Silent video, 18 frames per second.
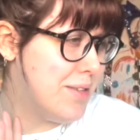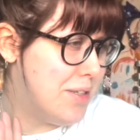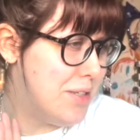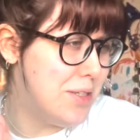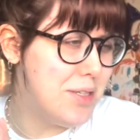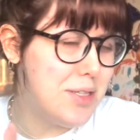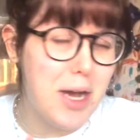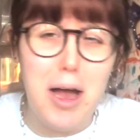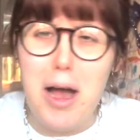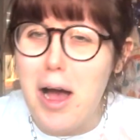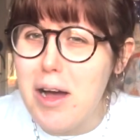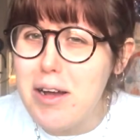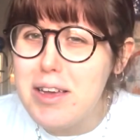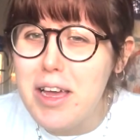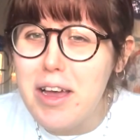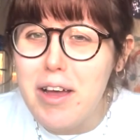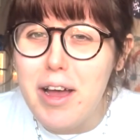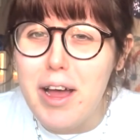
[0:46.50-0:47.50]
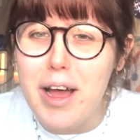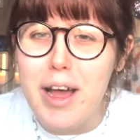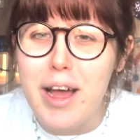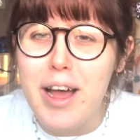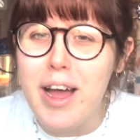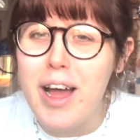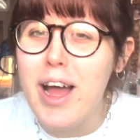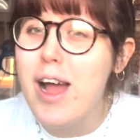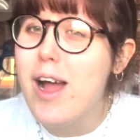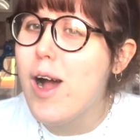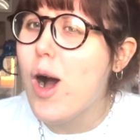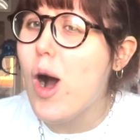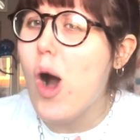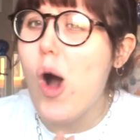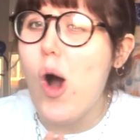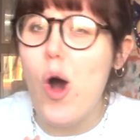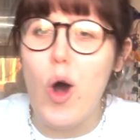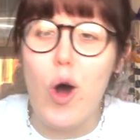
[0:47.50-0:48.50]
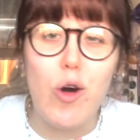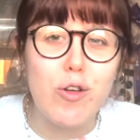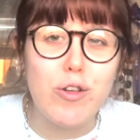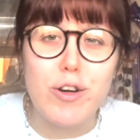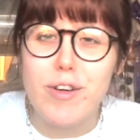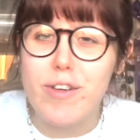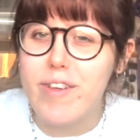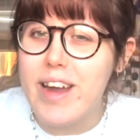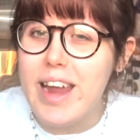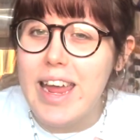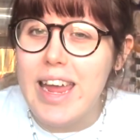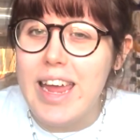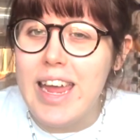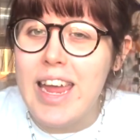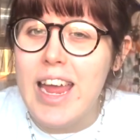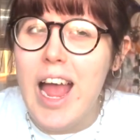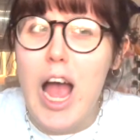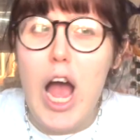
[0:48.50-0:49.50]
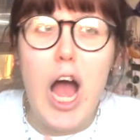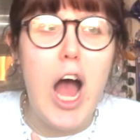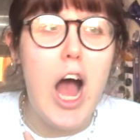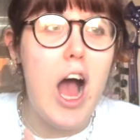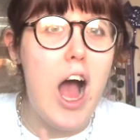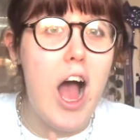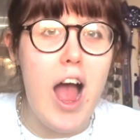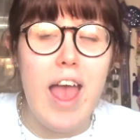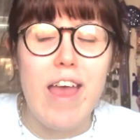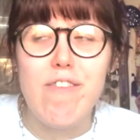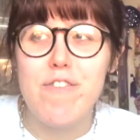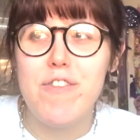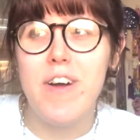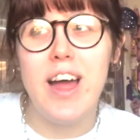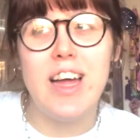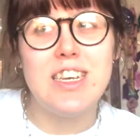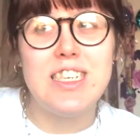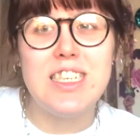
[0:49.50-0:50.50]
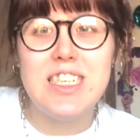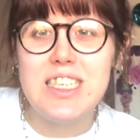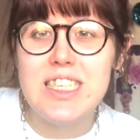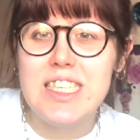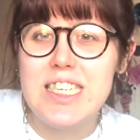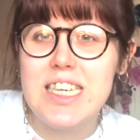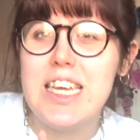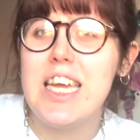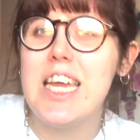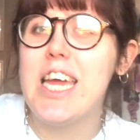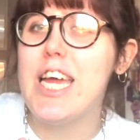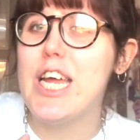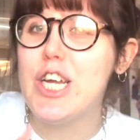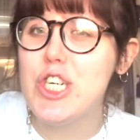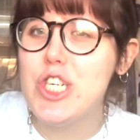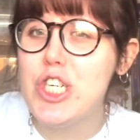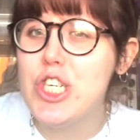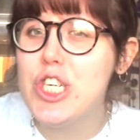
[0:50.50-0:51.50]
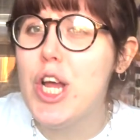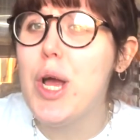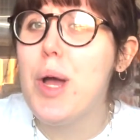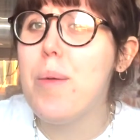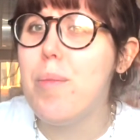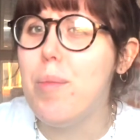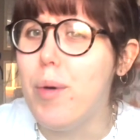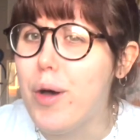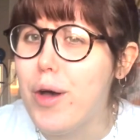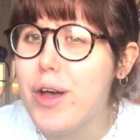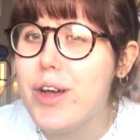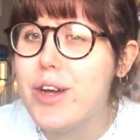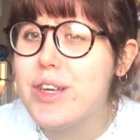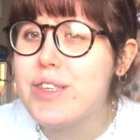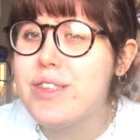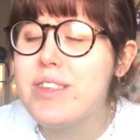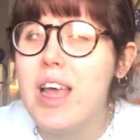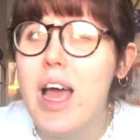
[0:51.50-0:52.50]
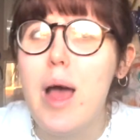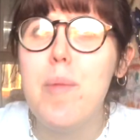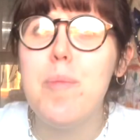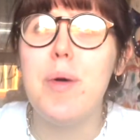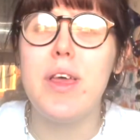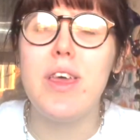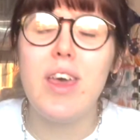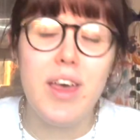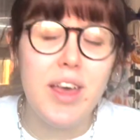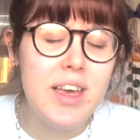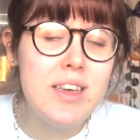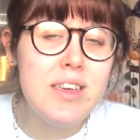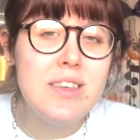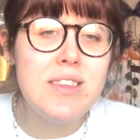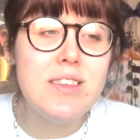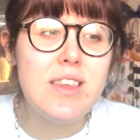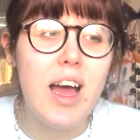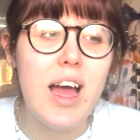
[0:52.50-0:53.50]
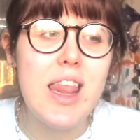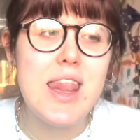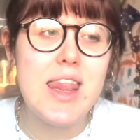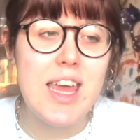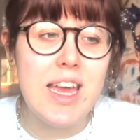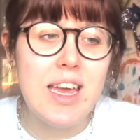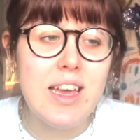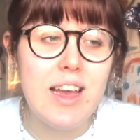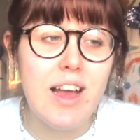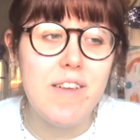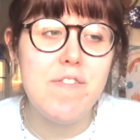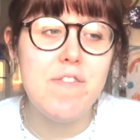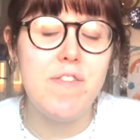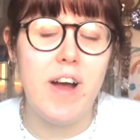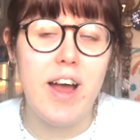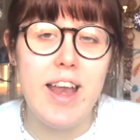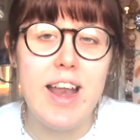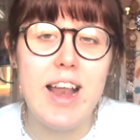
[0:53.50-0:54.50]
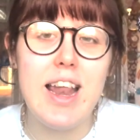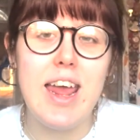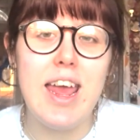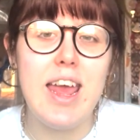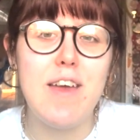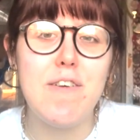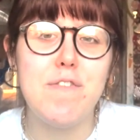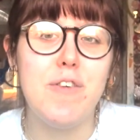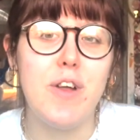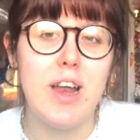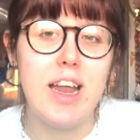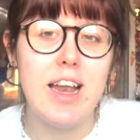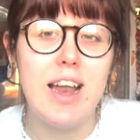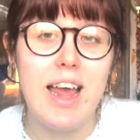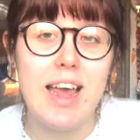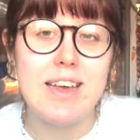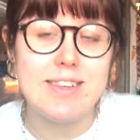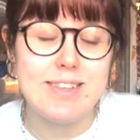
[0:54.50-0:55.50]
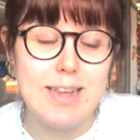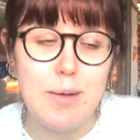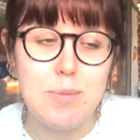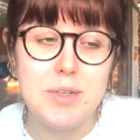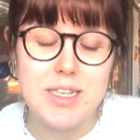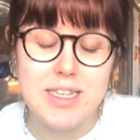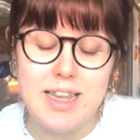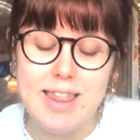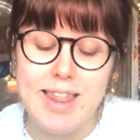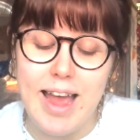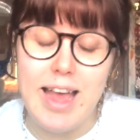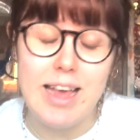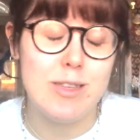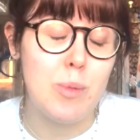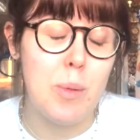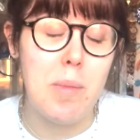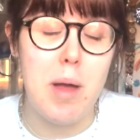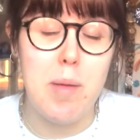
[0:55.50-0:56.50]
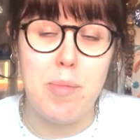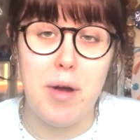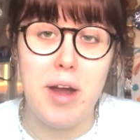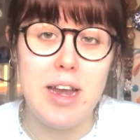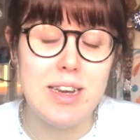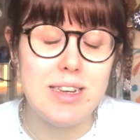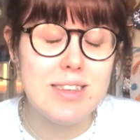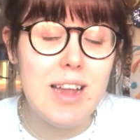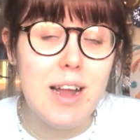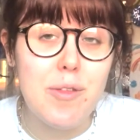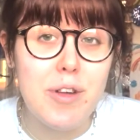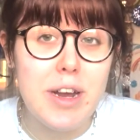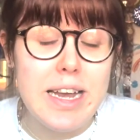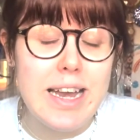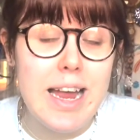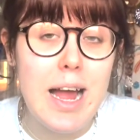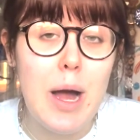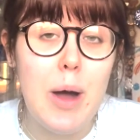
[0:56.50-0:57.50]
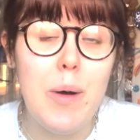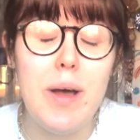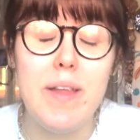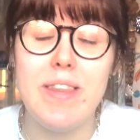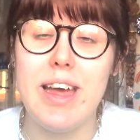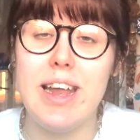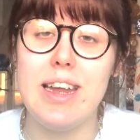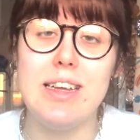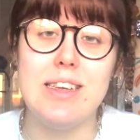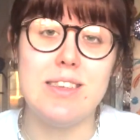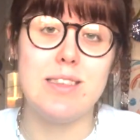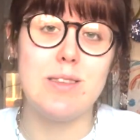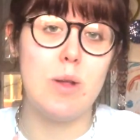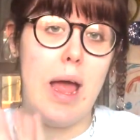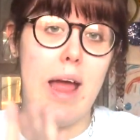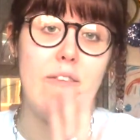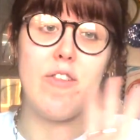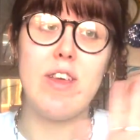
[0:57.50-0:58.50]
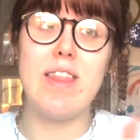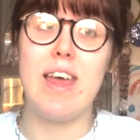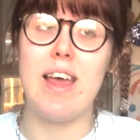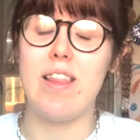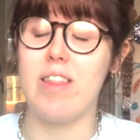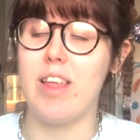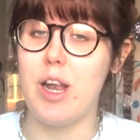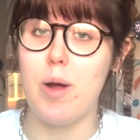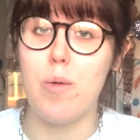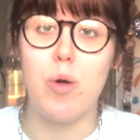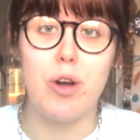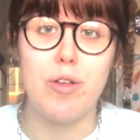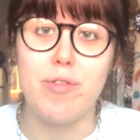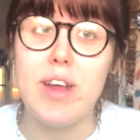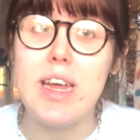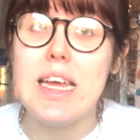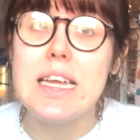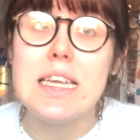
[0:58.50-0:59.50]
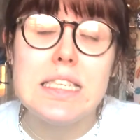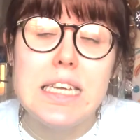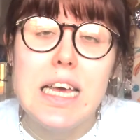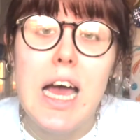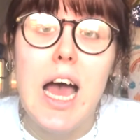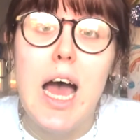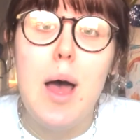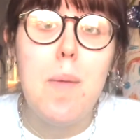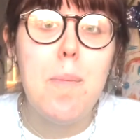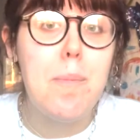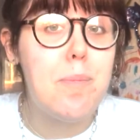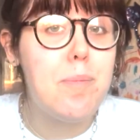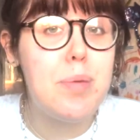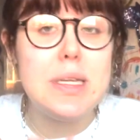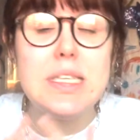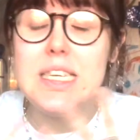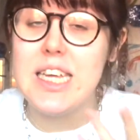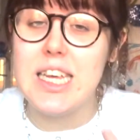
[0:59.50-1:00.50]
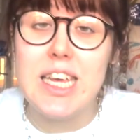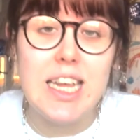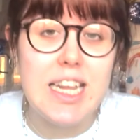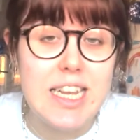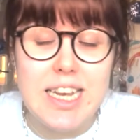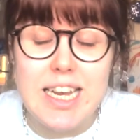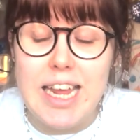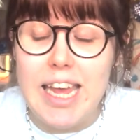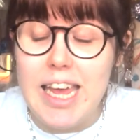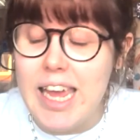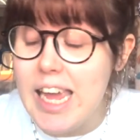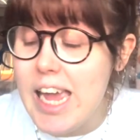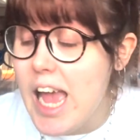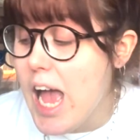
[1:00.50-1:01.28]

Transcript: darker, horror-y, high fantasy-ish books, because I think I finally fully accepted that is where my brain is at right now, and that is everything that I want to read particularly.